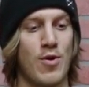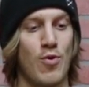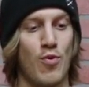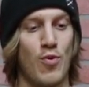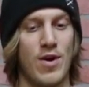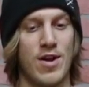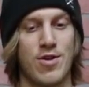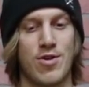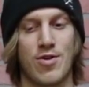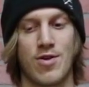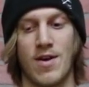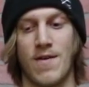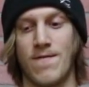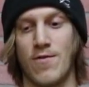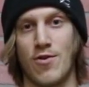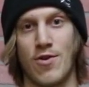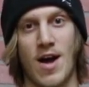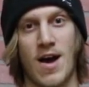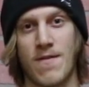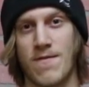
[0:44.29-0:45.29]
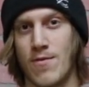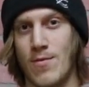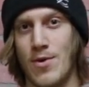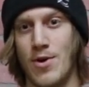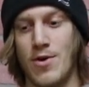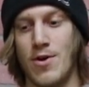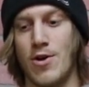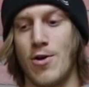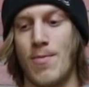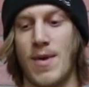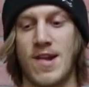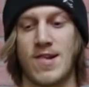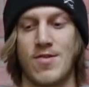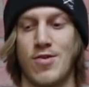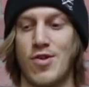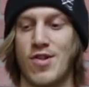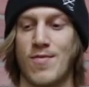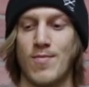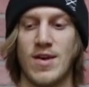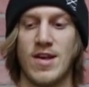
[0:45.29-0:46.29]
which if you're not familiar,
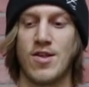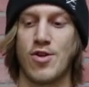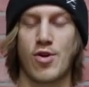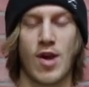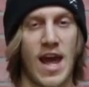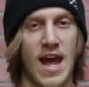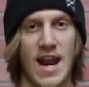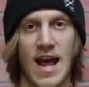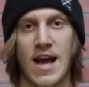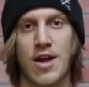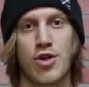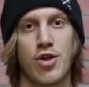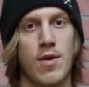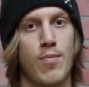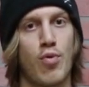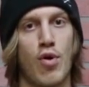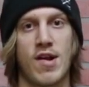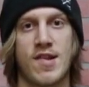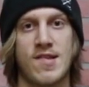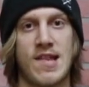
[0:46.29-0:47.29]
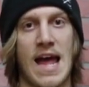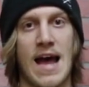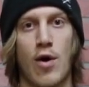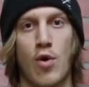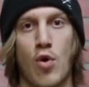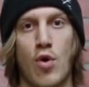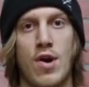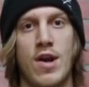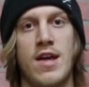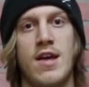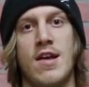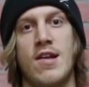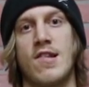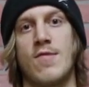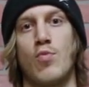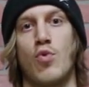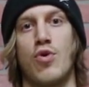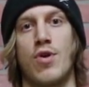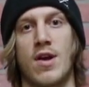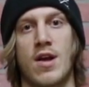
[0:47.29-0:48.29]
basically just means you can't actually press down on it.
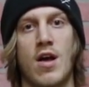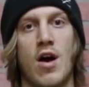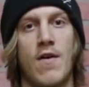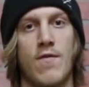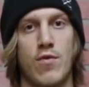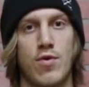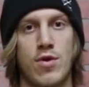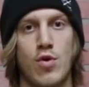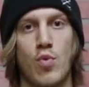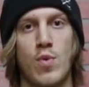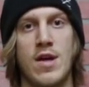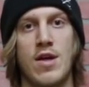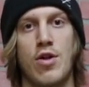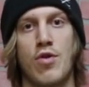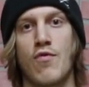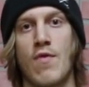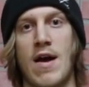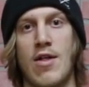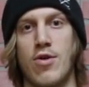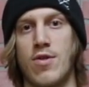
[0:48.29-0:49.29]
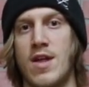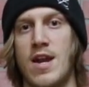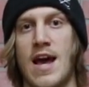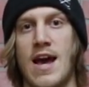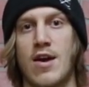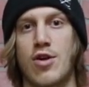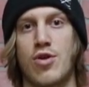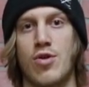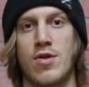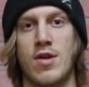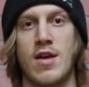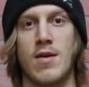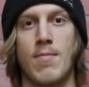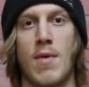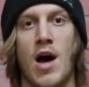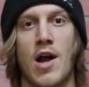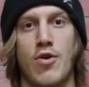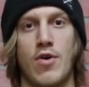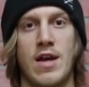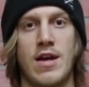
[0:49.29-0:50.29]
It's more to cover the wheel rather than actually
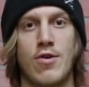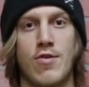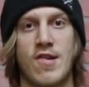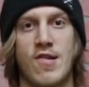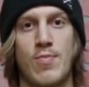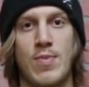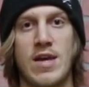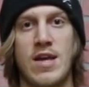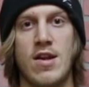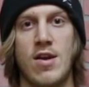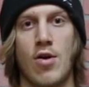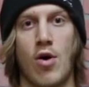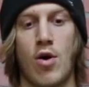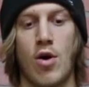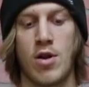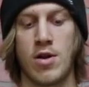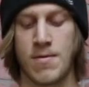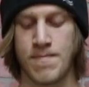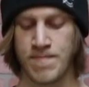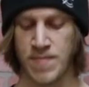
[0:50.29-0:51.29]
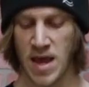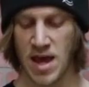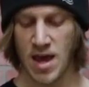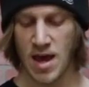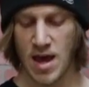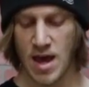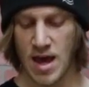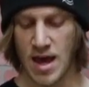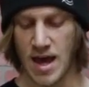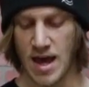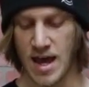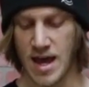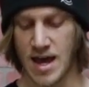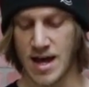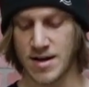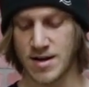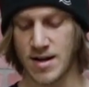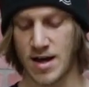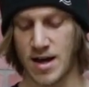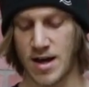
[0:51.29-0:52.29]
moderate your speed at all.
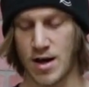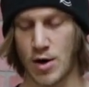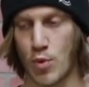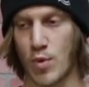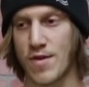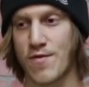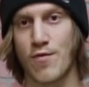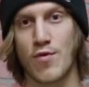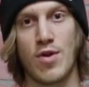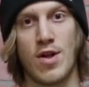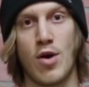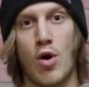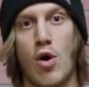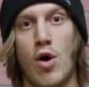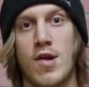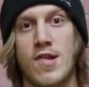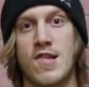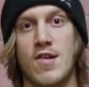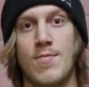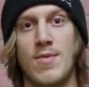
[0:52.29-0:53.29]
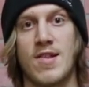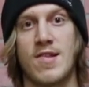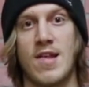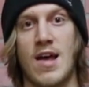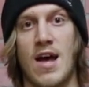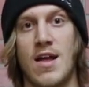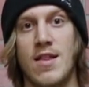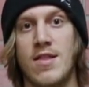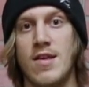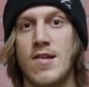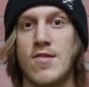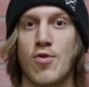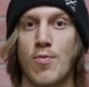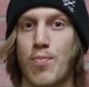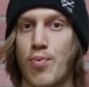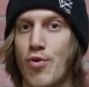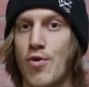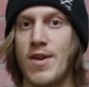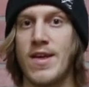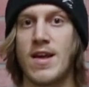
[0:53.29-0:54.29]
And what's really awesome is that these are
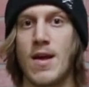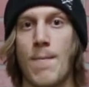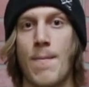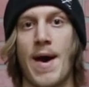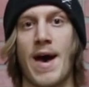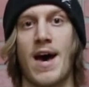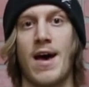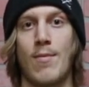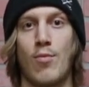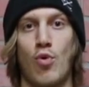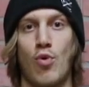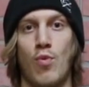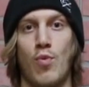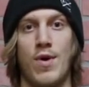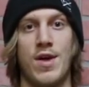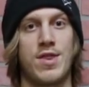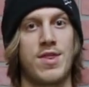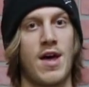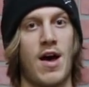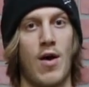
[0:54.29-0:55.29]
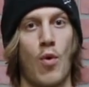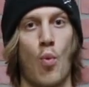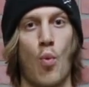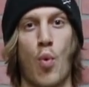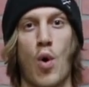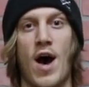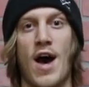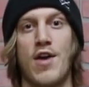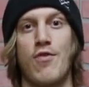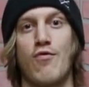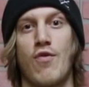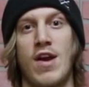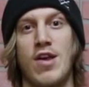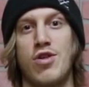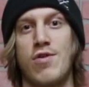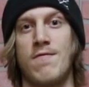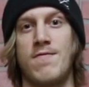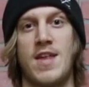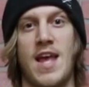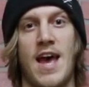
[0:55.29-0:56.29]
pretty compatible with a wide
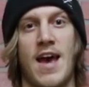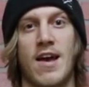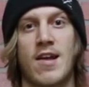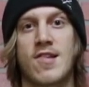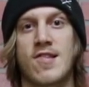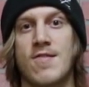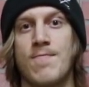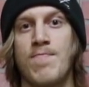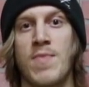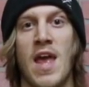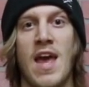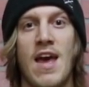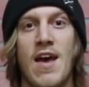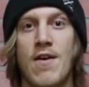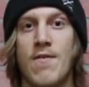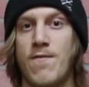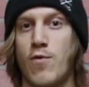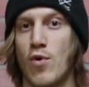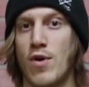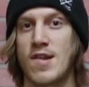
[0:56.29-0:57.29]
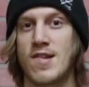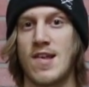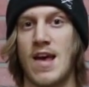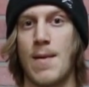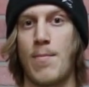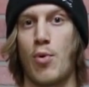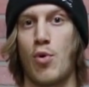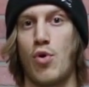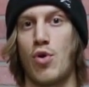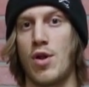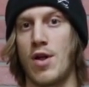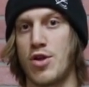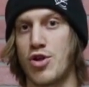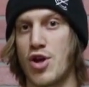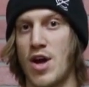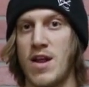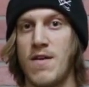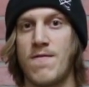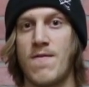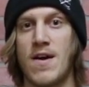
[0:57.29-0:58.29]
range of decks. For example,
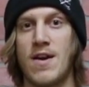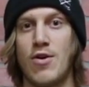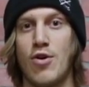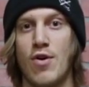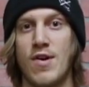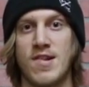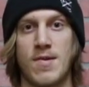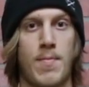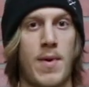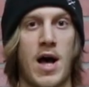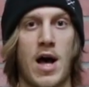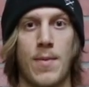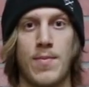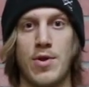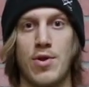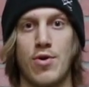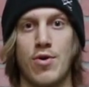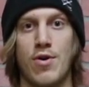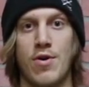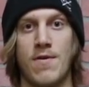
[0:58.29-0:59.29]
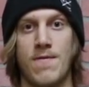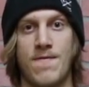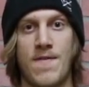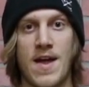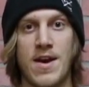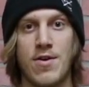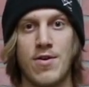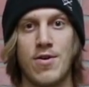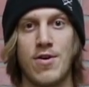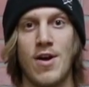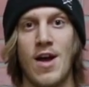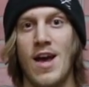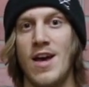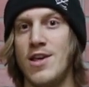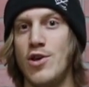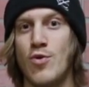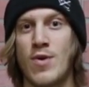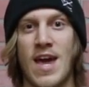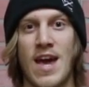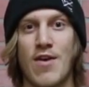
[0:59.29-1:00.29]
Chetty Fender is a popular fender.
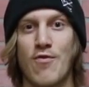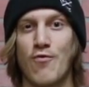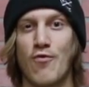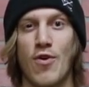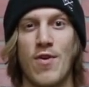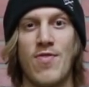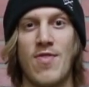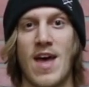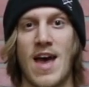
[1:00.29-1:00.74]
You can't run